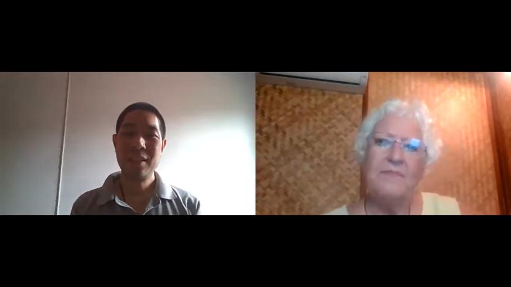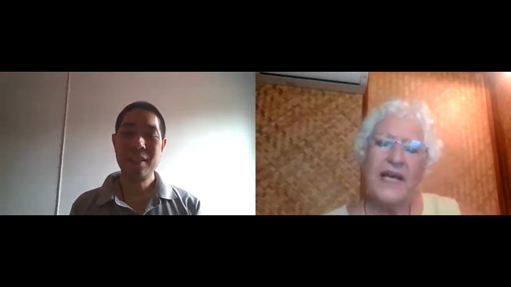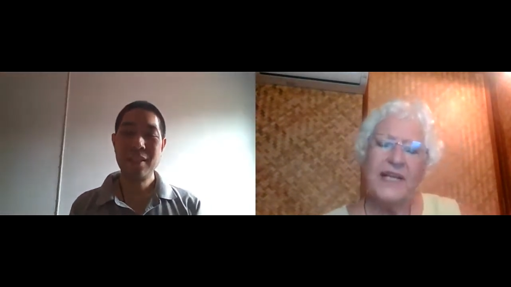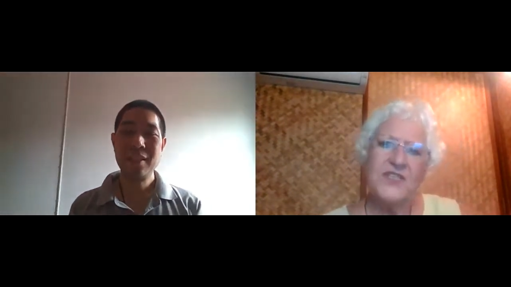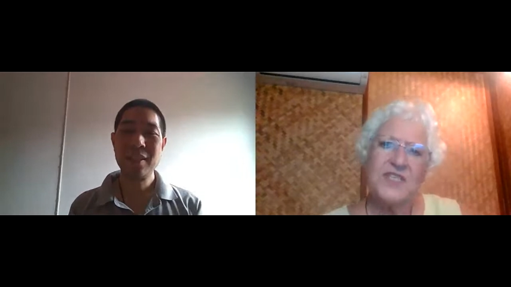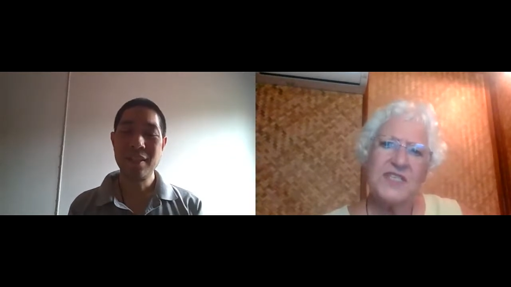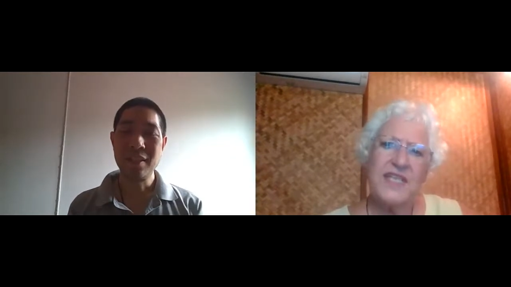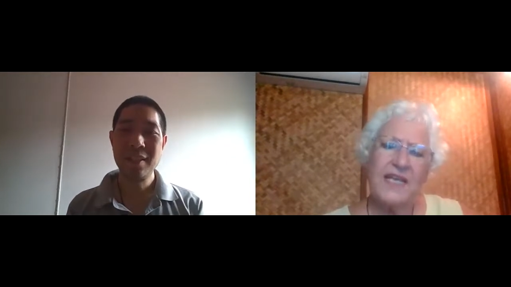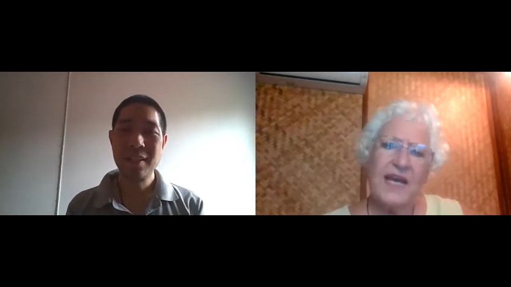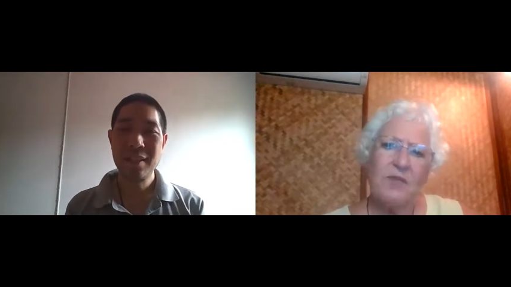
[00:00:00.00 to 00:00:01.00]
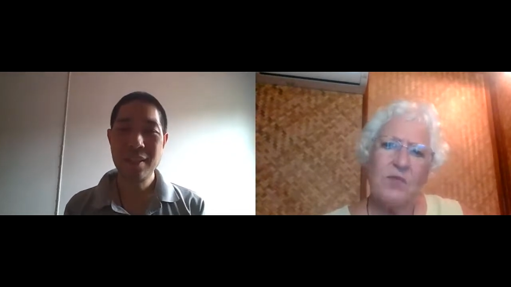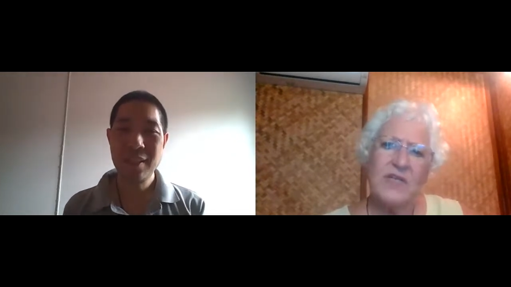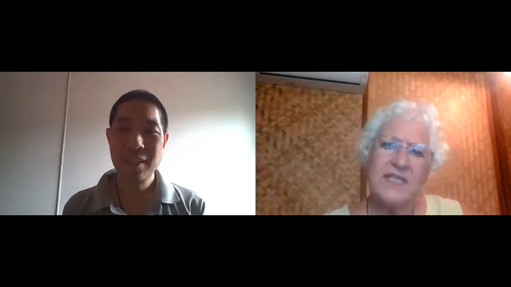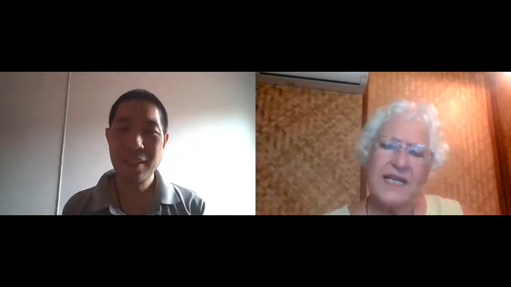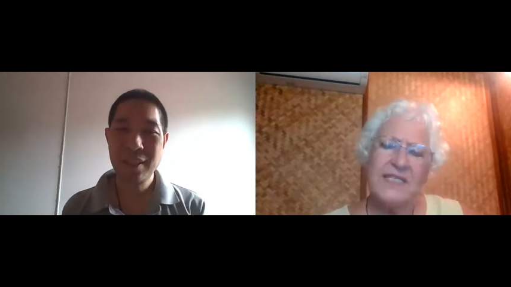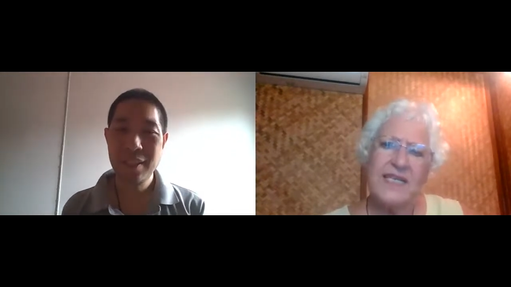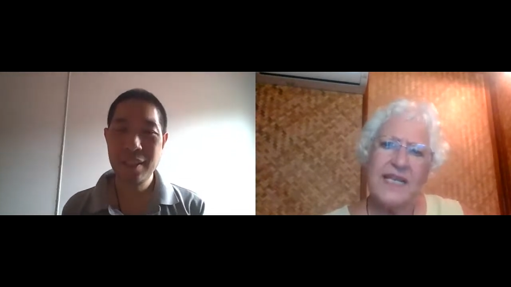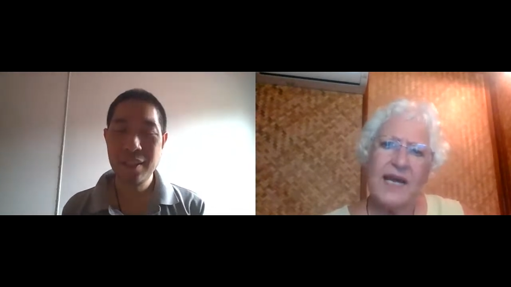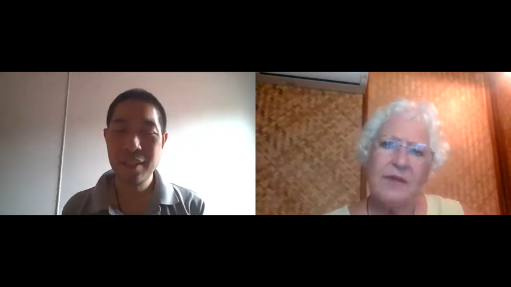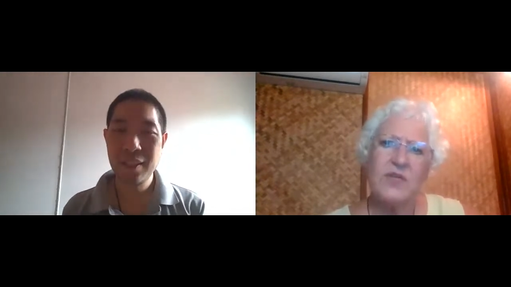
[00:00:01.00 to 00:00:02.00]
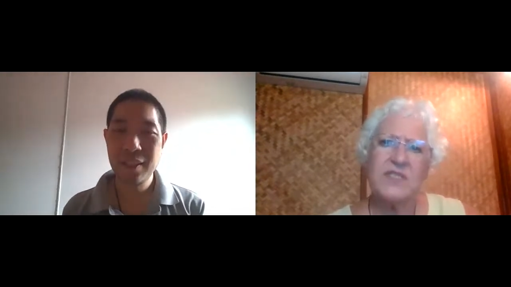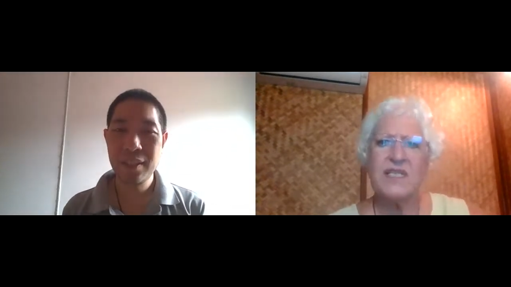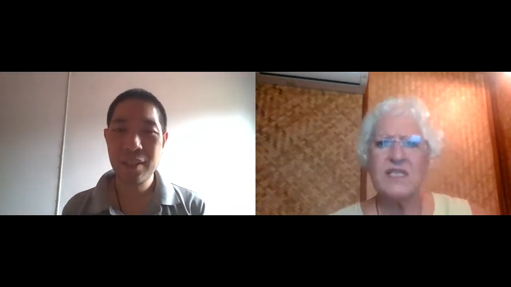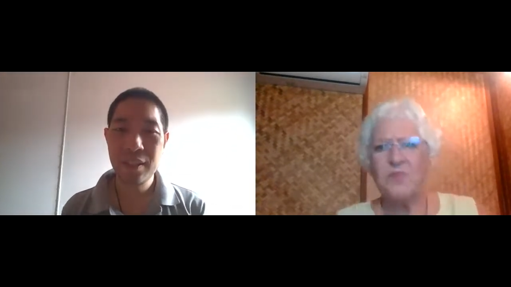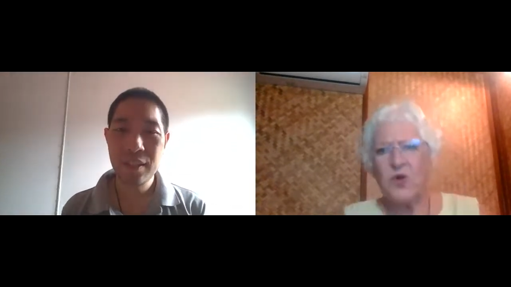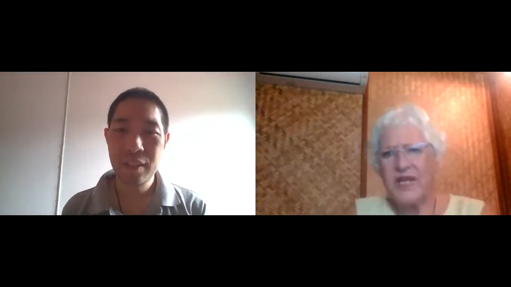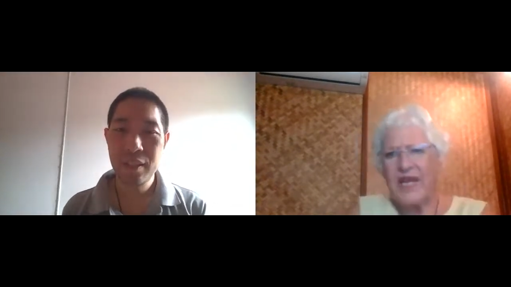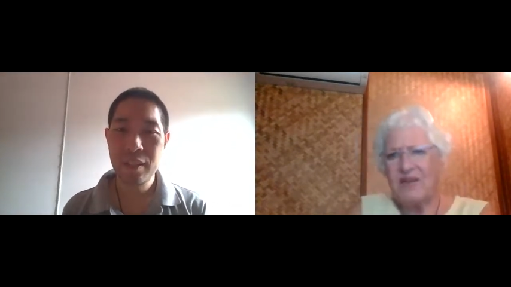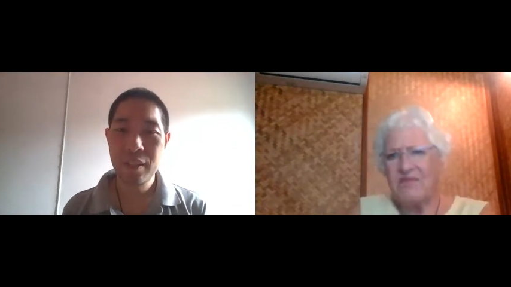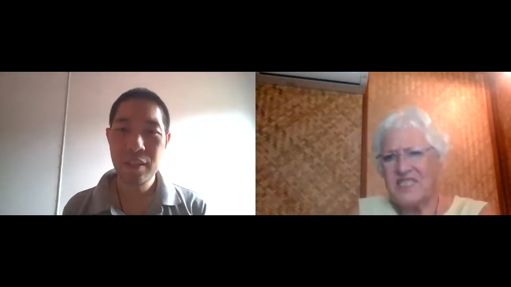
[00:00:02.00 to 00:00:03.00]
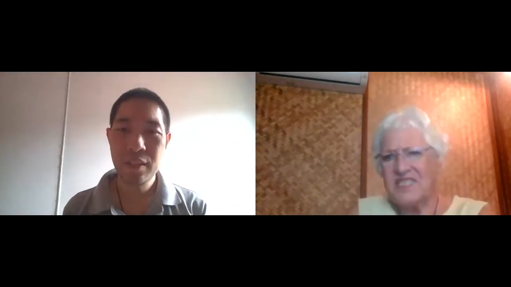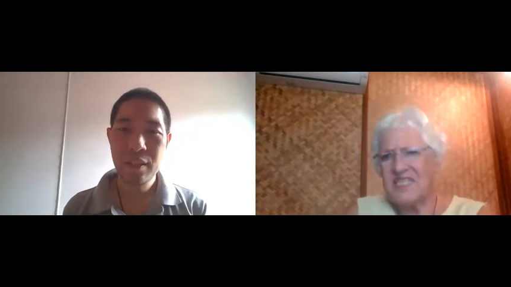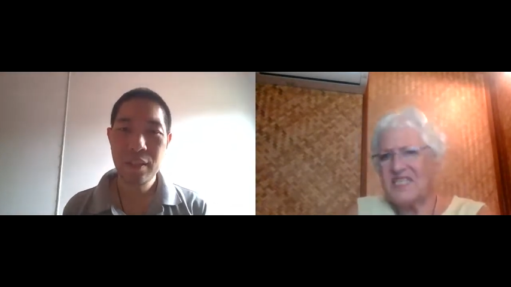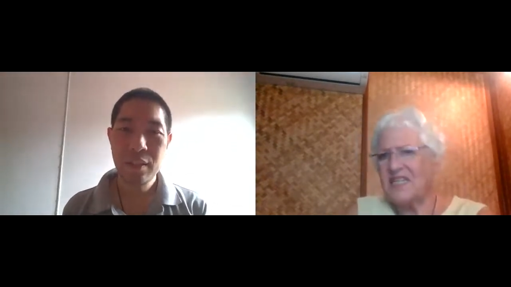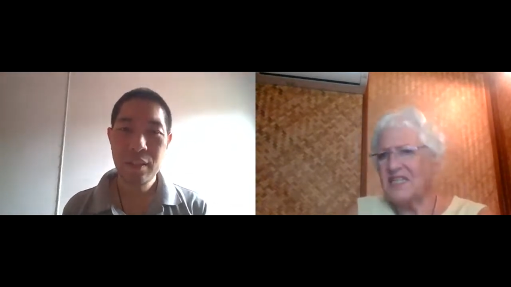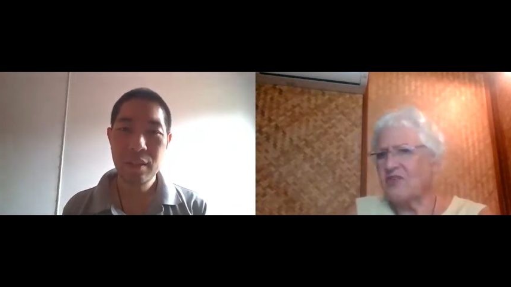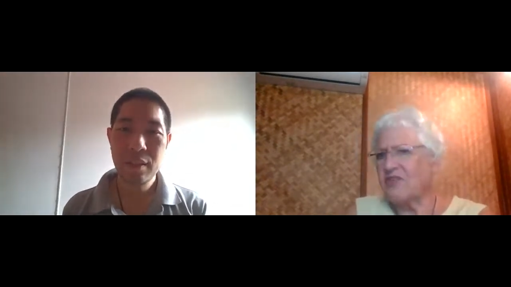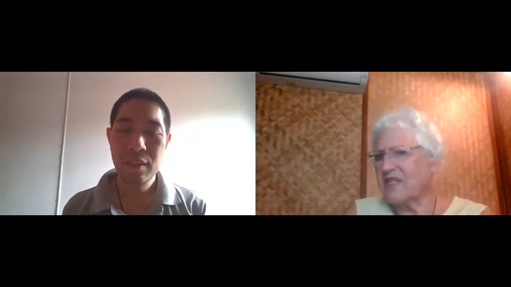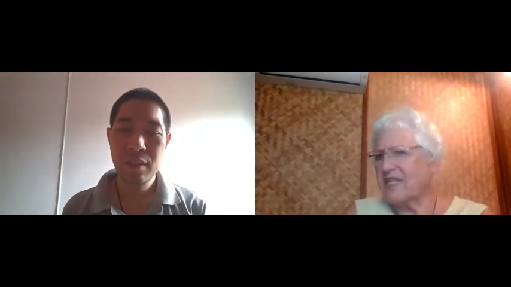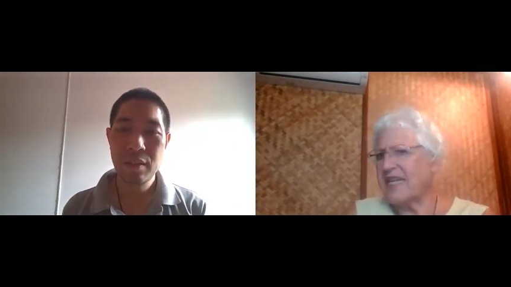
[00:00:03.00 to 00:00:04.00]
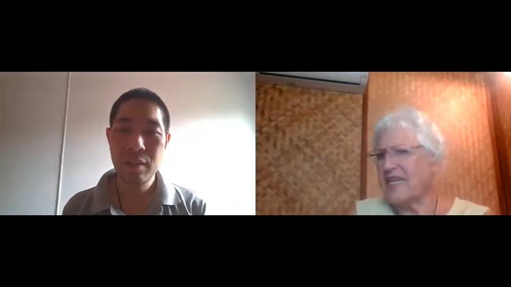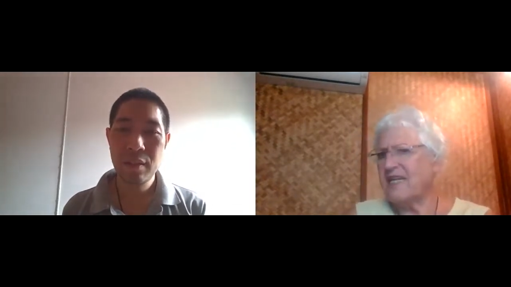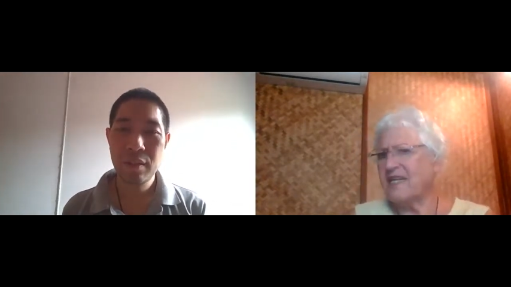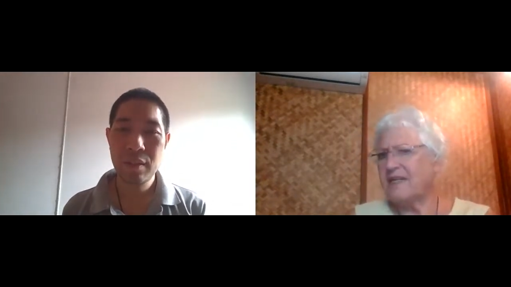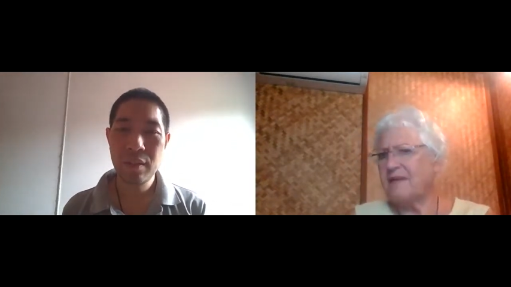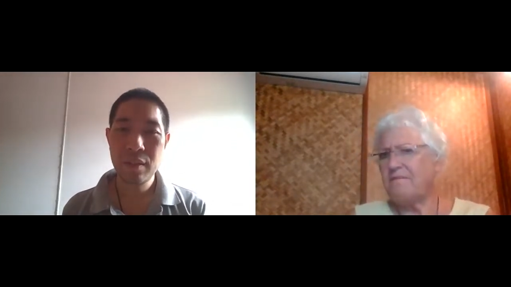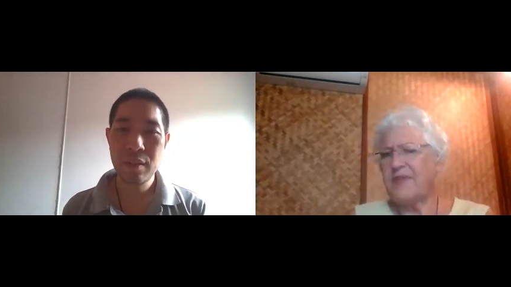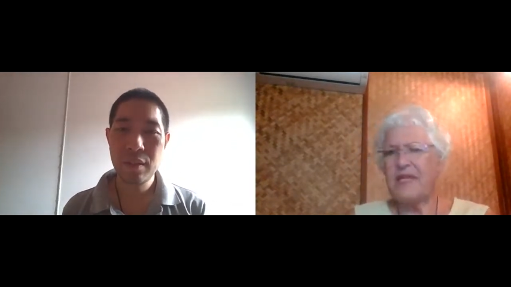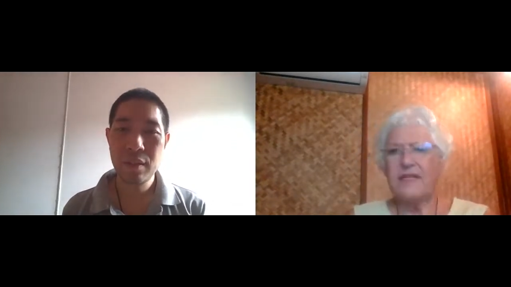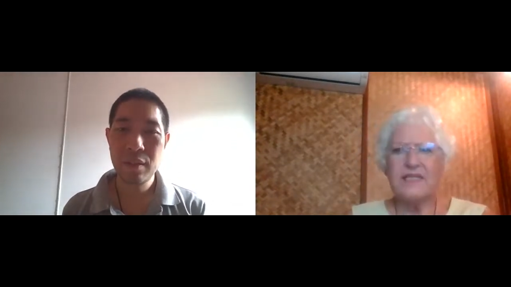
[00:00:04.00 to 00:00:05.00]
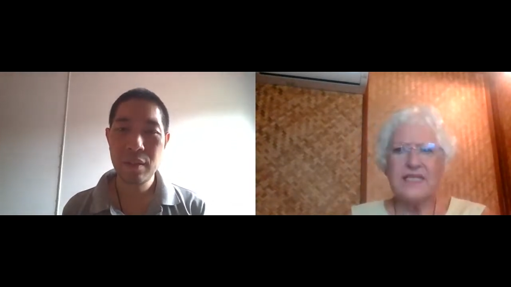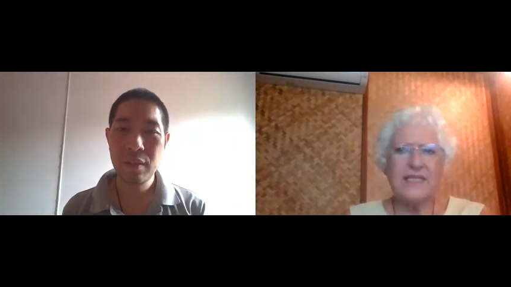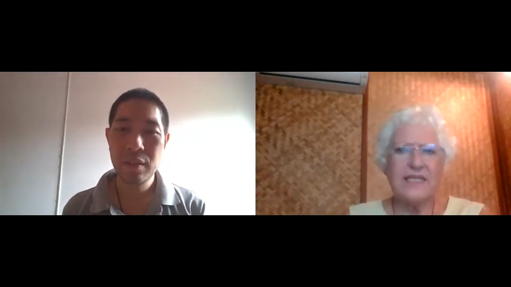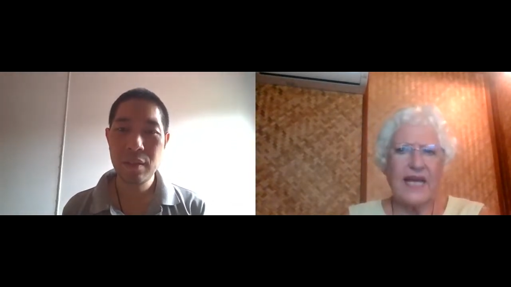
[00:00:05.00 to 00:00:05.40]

Speaker 1: And I just mm -hmm. think I was, I think I was in Spokane visiting Laura Lee um, and did